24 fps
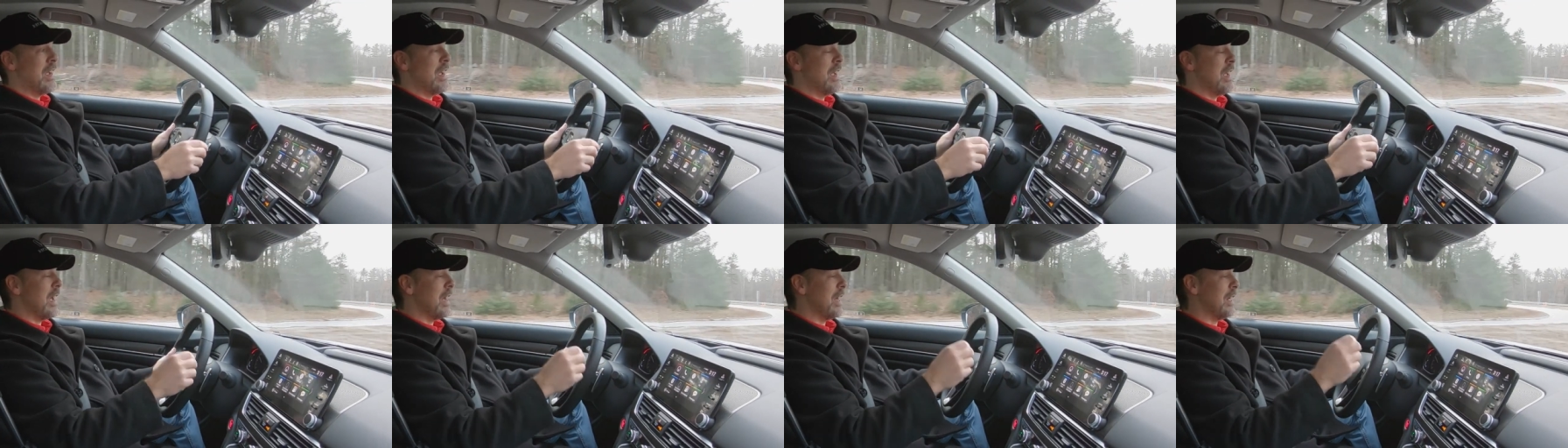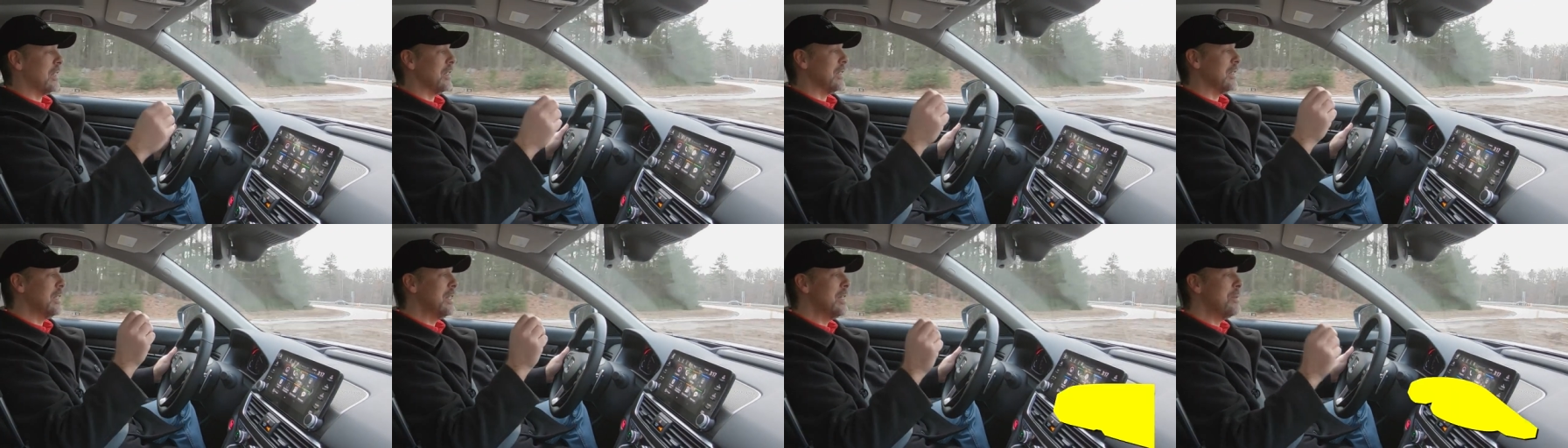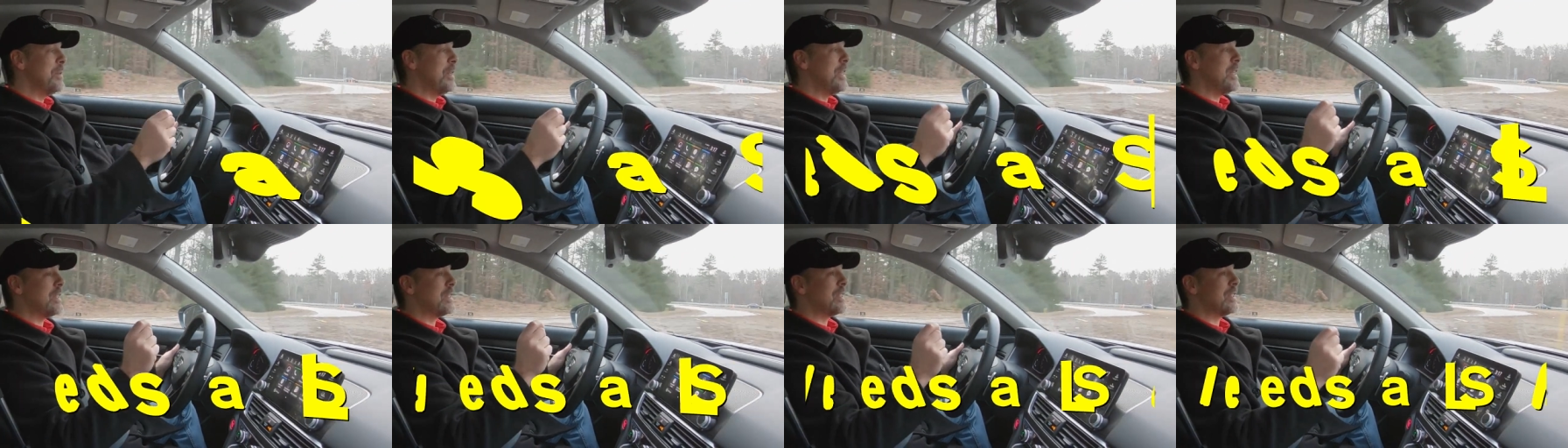A
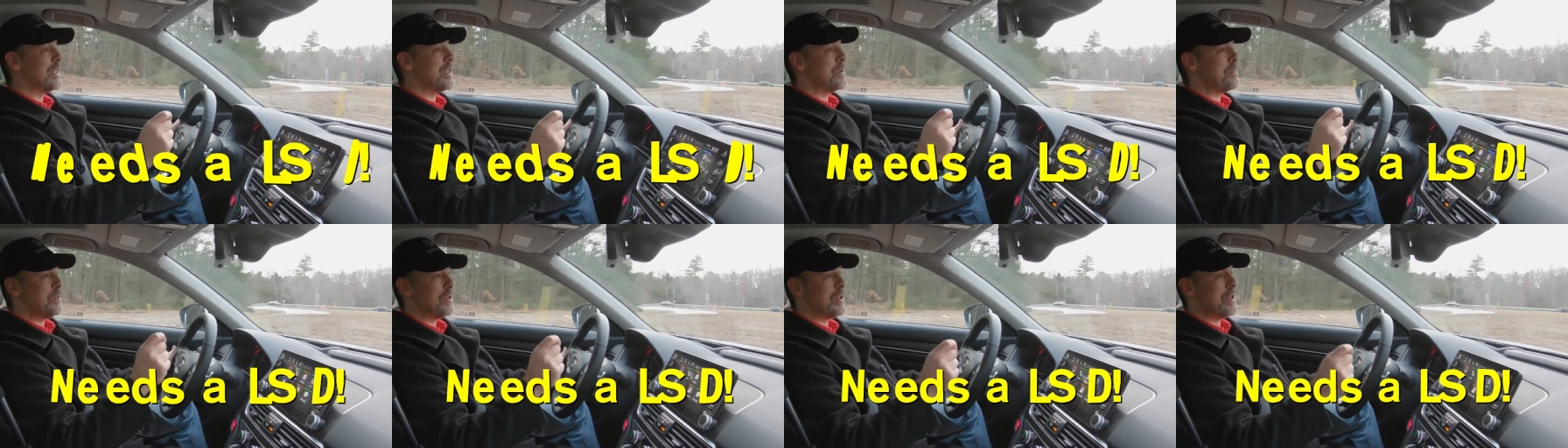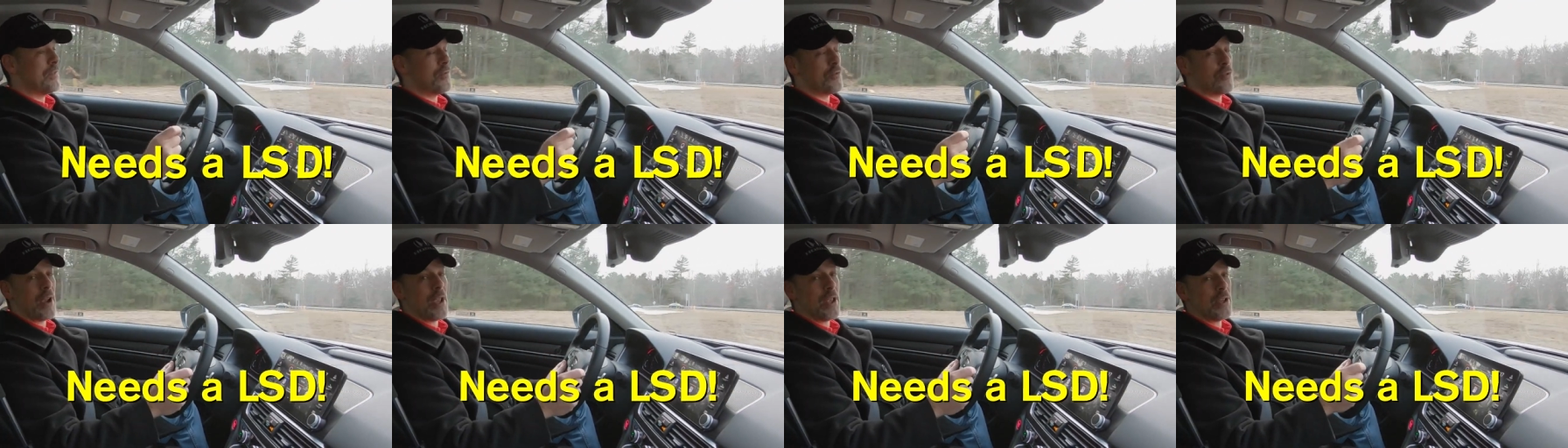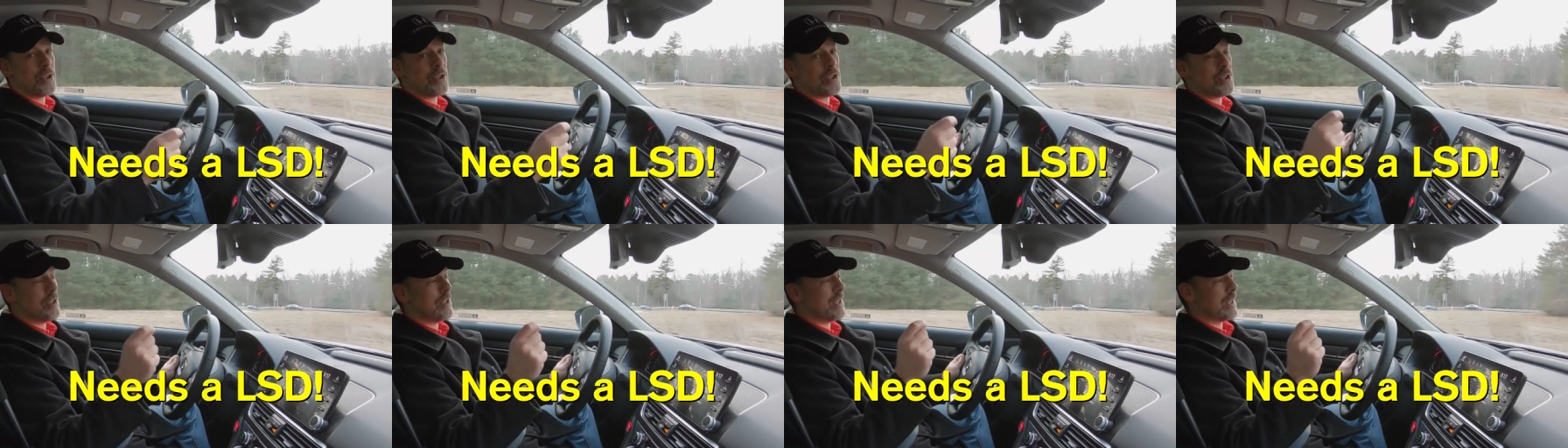limited slip
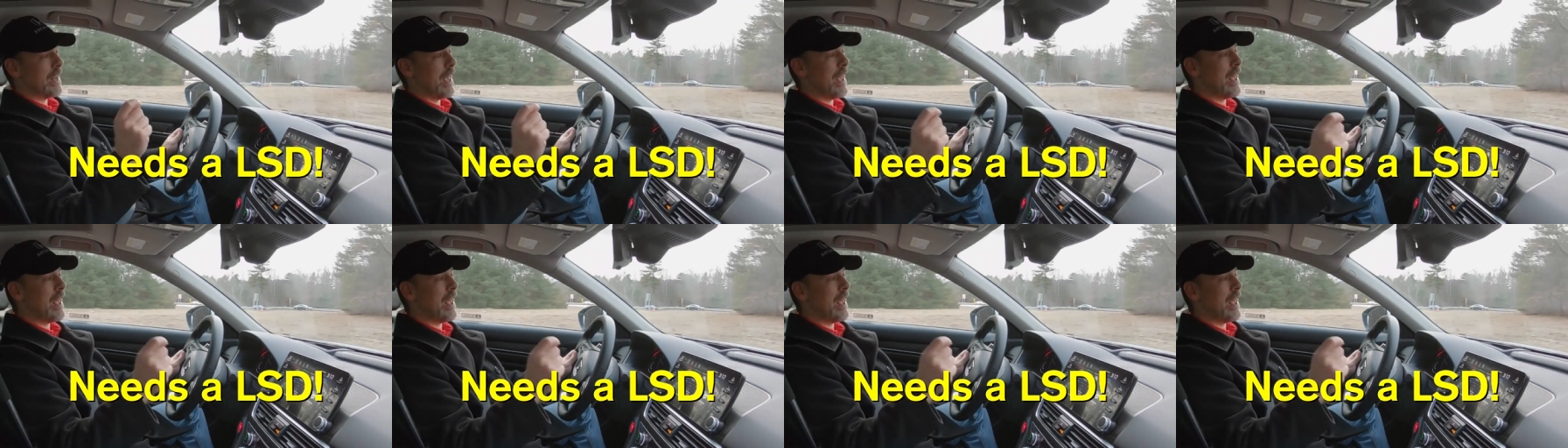differential and an